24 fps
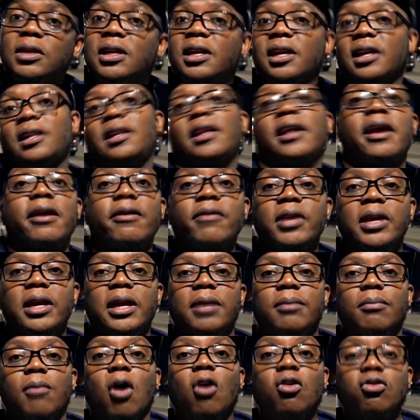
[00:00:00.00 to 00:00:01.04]

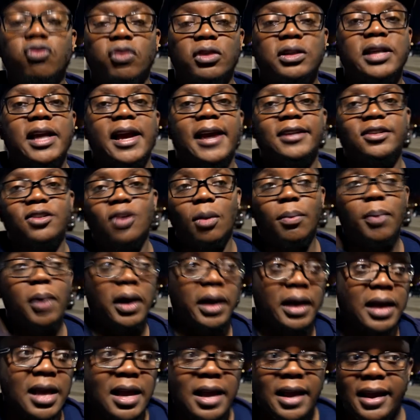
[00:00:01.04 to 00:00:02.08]
Galarian Moltres as your
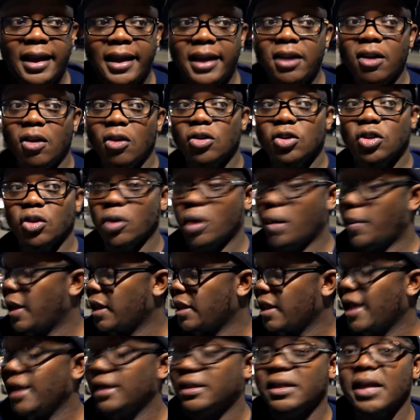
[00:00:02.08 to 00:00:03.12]
buddy. It's gonna show up at
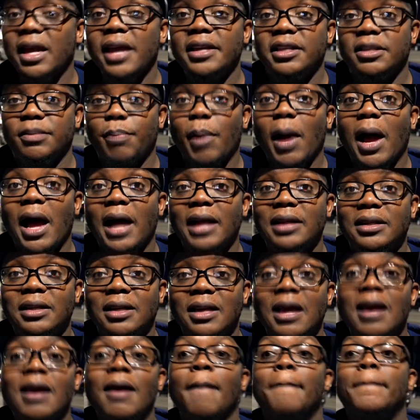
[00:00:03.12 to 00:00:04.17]
that same spot,
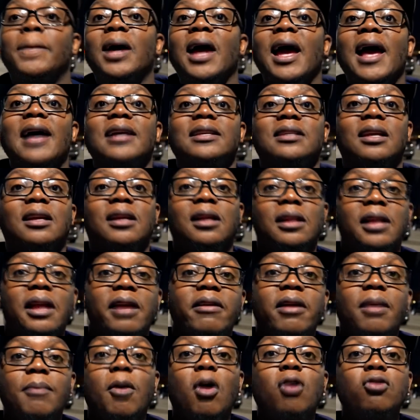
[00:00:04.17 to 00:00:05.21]
but as a
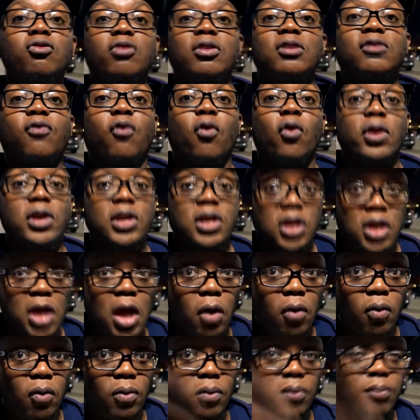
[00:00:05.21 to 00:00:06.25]
Galarian Moltres for
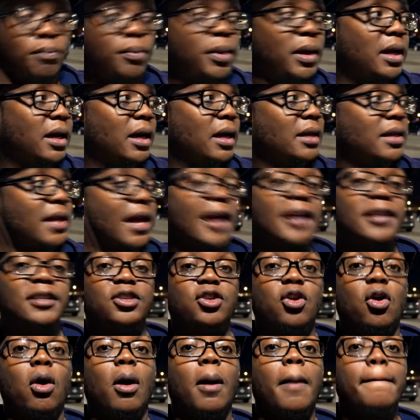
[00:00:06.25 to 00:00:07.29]
you, because that's
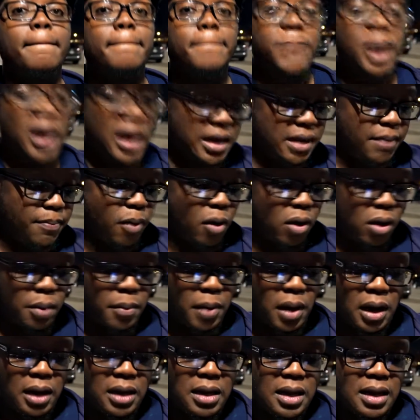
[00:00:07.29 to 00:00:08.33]
your buddy
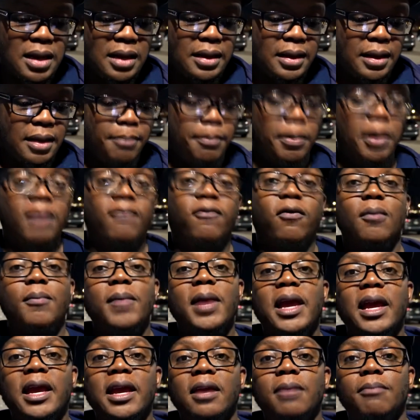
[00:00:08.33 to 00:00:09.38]
Pokemon. But for
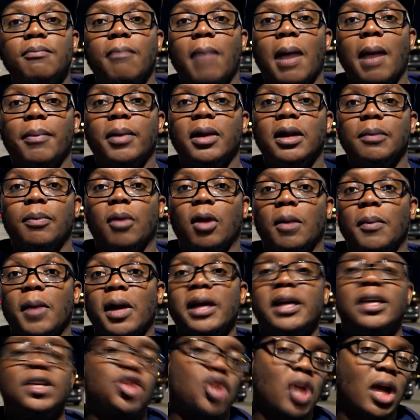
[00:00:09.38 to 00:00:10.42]
me, my buddy Pokemon
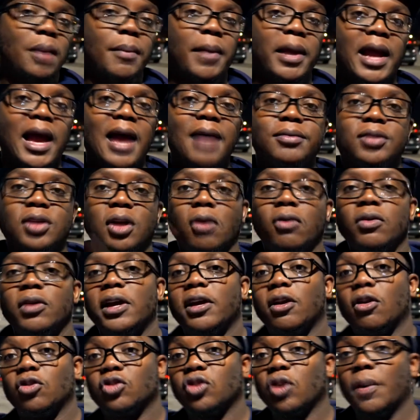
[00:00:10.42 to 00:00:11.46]
is Shiny Mega Absol. It's
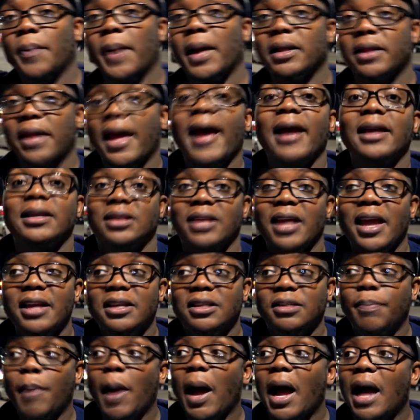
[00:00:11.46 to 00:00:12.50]
gonna show up at that same
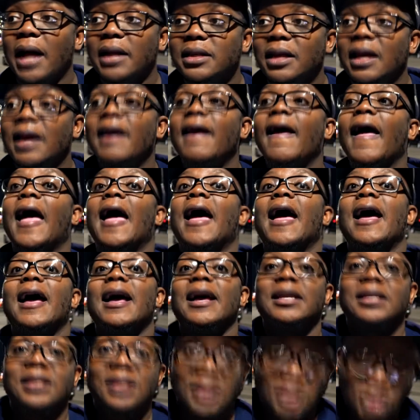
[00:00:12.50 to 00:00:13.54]
spot
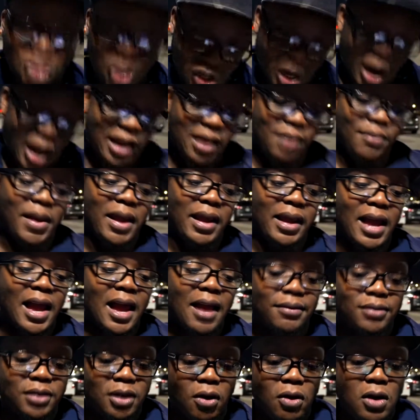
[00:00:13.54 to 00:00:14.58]
as Shiny Mega
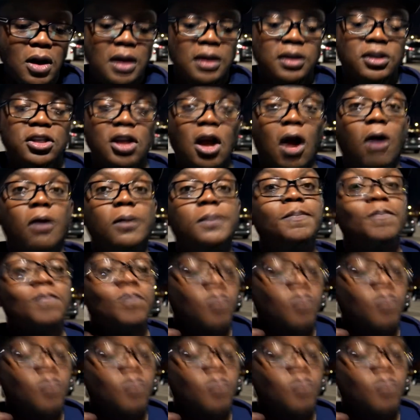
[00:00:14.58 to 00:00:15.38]
Absol. So